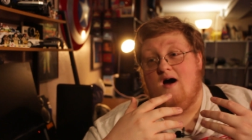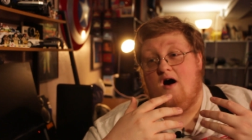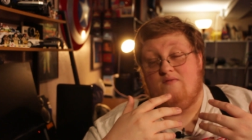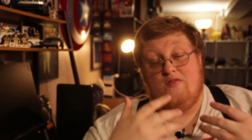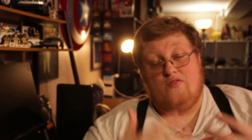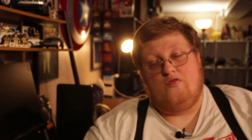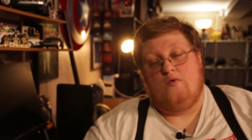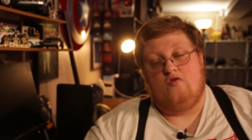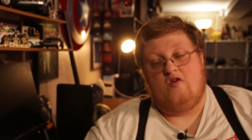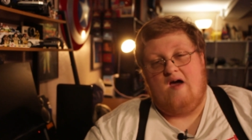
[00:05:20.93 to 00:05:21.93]
of
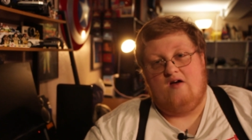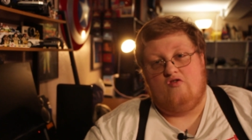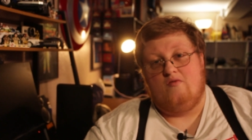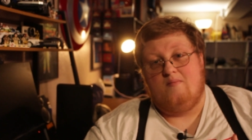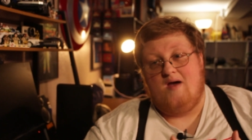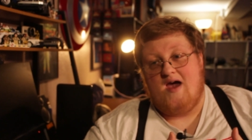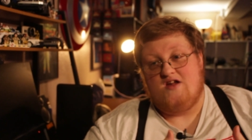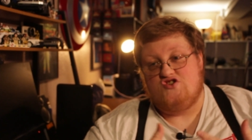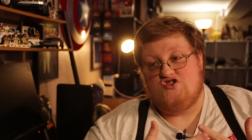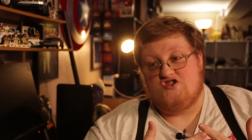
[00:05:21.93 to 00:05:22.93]
enthusiasm
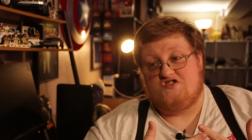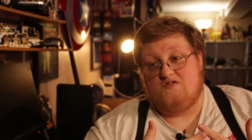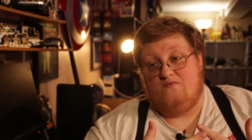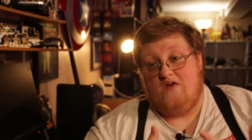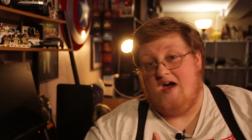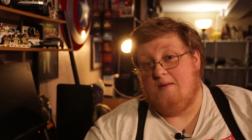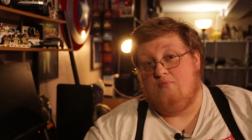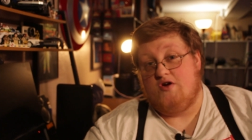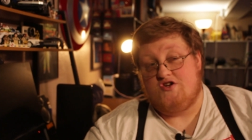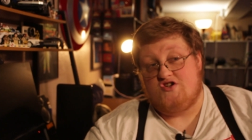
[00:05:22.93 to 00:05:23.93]
and just fan
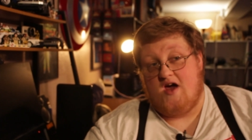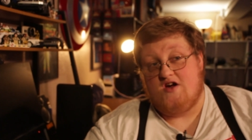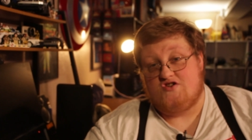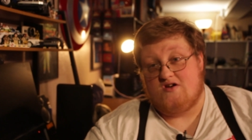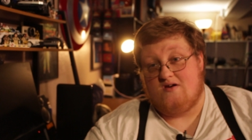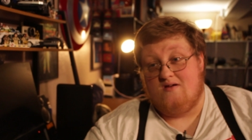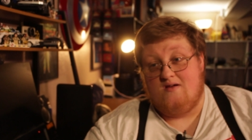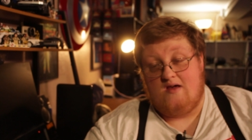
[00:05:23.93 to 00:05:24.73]
appreciation.